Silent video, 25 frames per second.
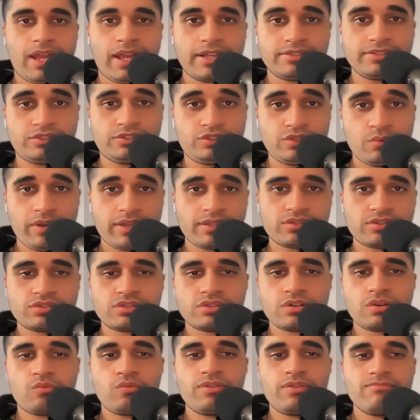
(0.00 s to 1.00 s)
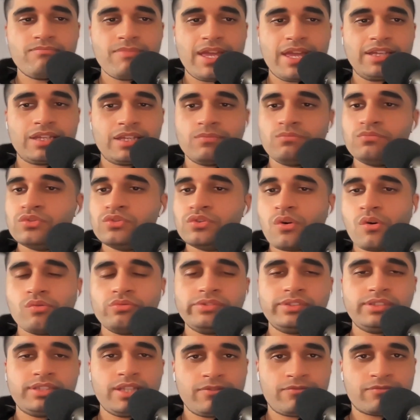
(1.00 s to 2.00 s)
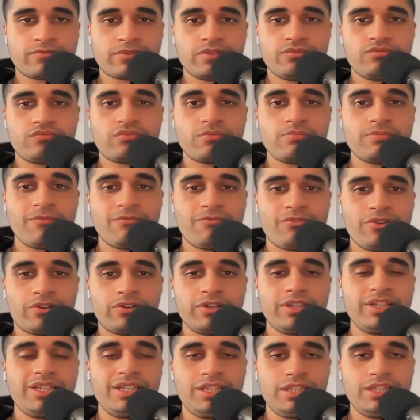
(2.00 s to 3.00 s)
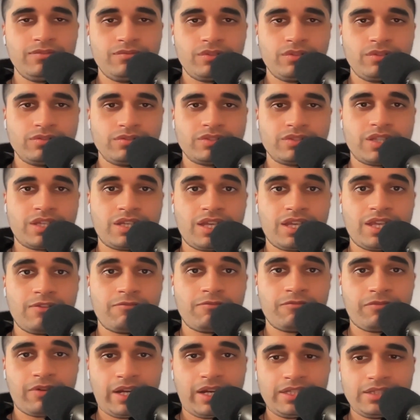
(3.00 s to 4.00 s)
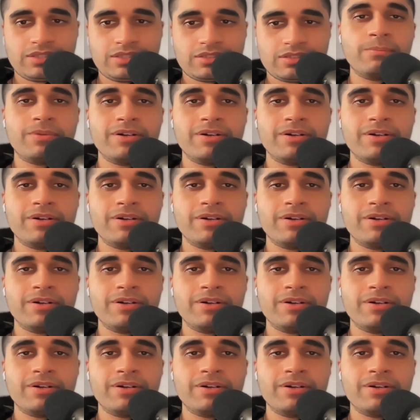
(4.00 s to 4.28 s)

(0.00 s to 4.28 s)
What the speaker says: as doing so would make him no different from the very evils that he fights.